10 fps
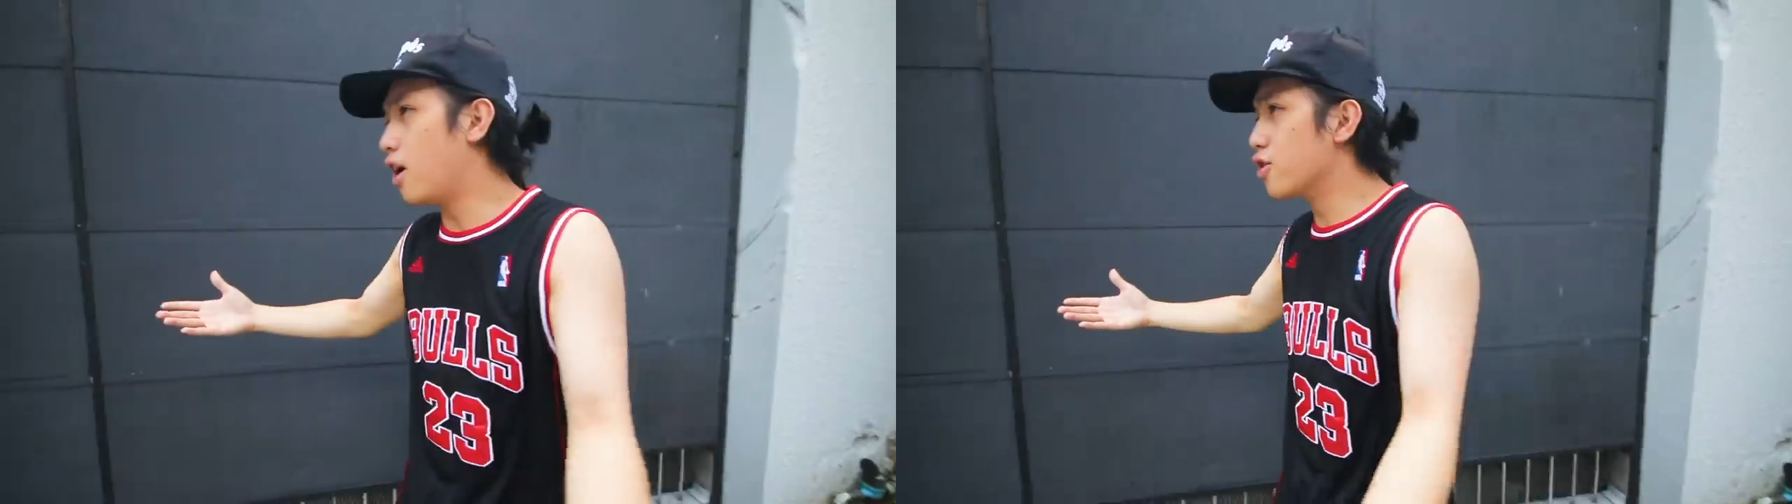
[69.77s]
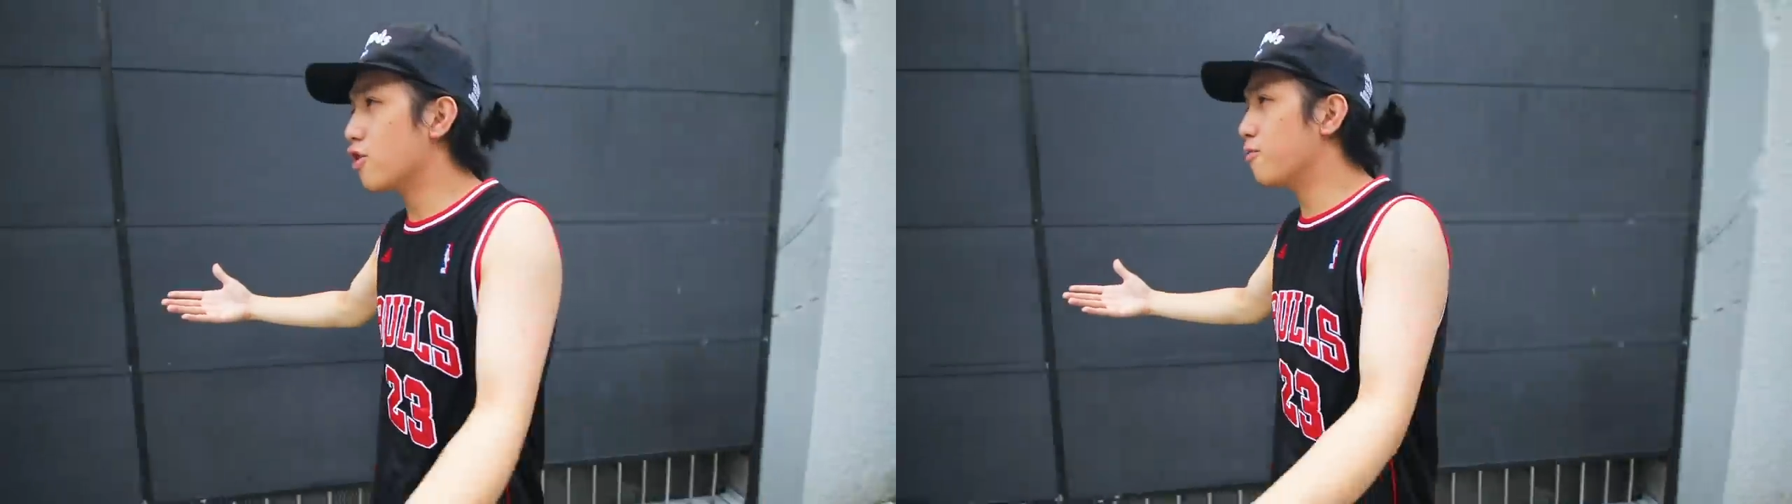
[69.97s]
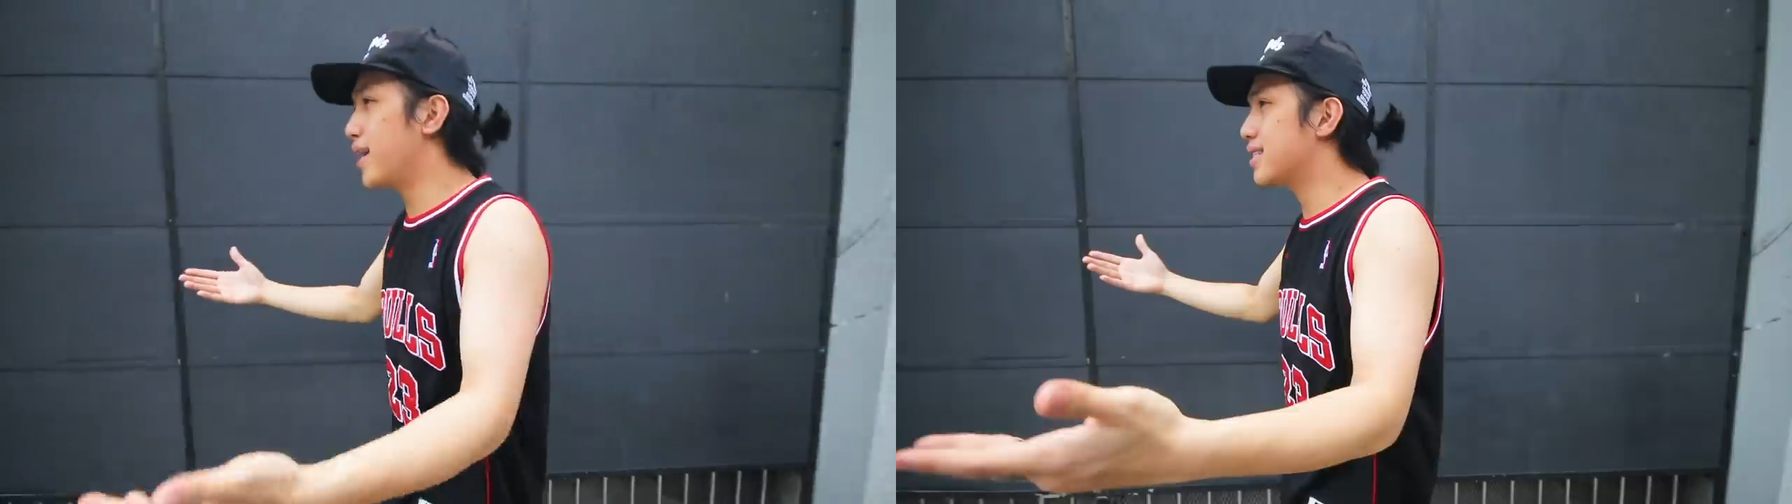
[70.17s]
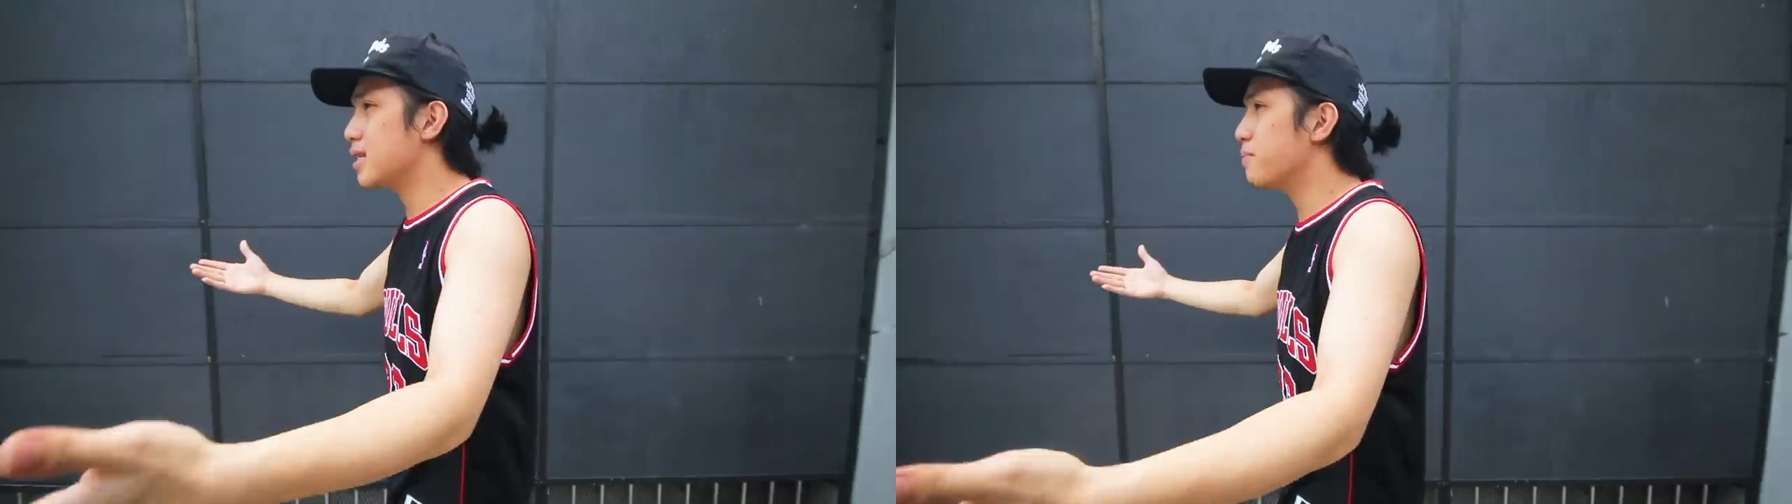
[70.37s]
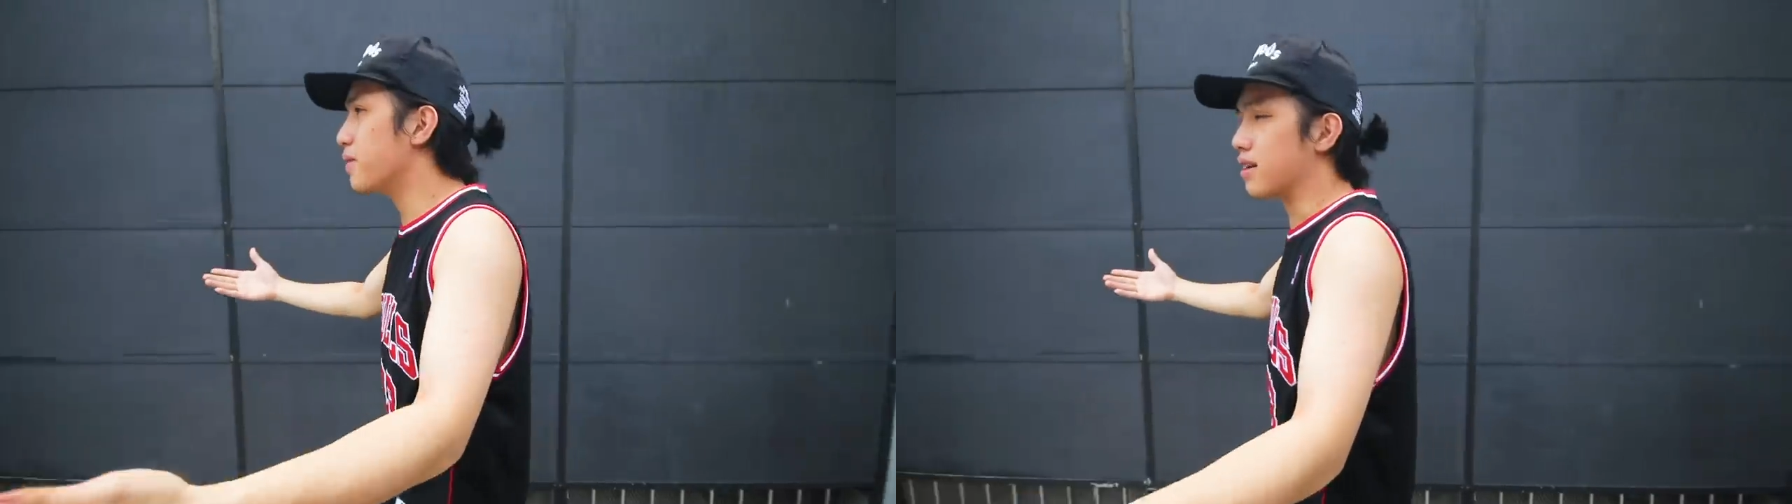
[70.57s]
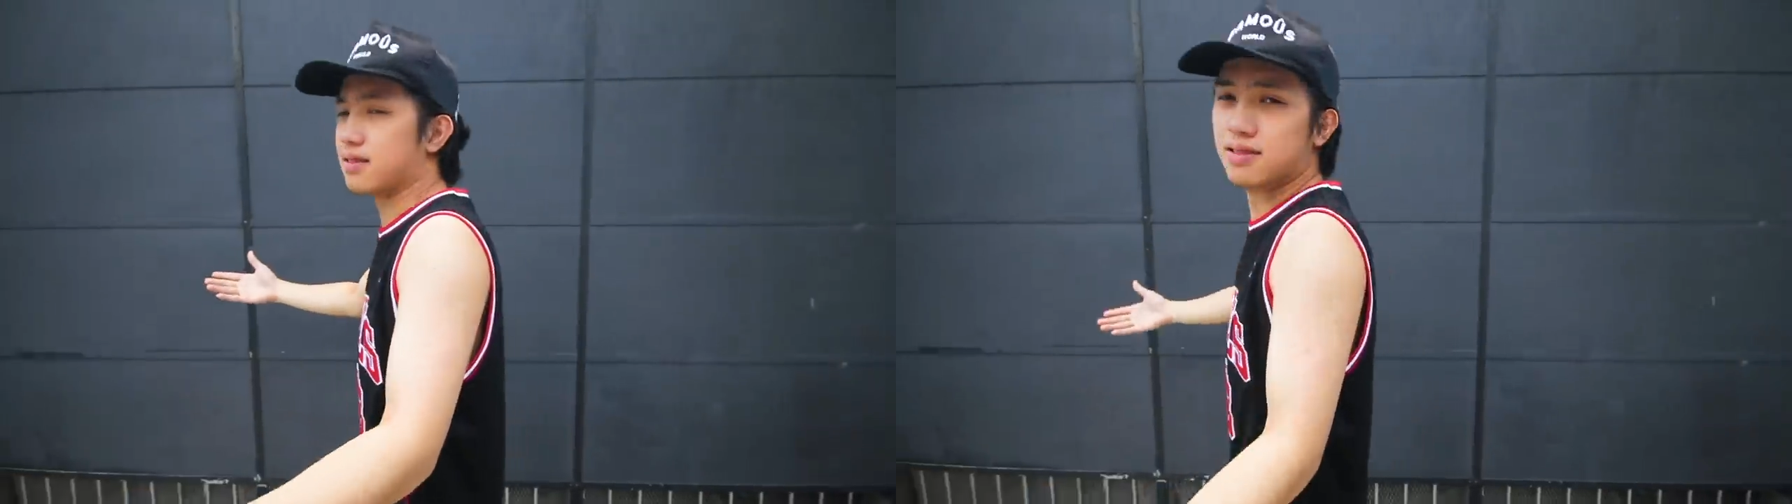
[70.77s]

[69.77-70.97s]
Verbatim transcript: other of my siblings?